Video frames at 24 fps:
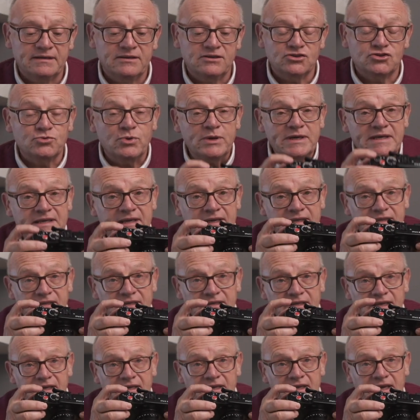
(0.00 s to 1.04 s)
tweaking
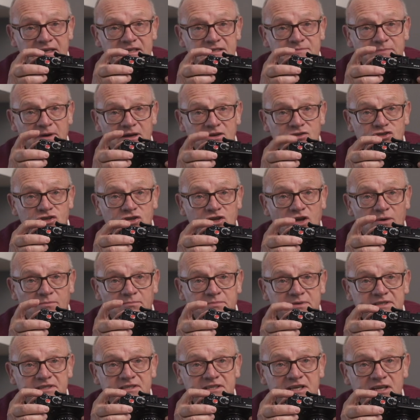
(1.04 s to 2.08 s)
the exposure
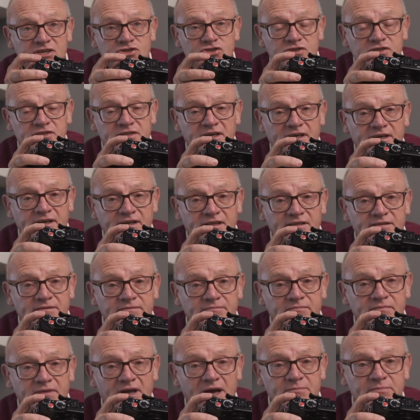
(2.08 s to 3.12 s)
compensation dial
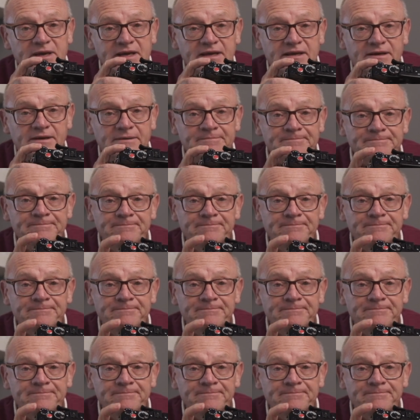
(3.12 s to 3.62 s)
up here.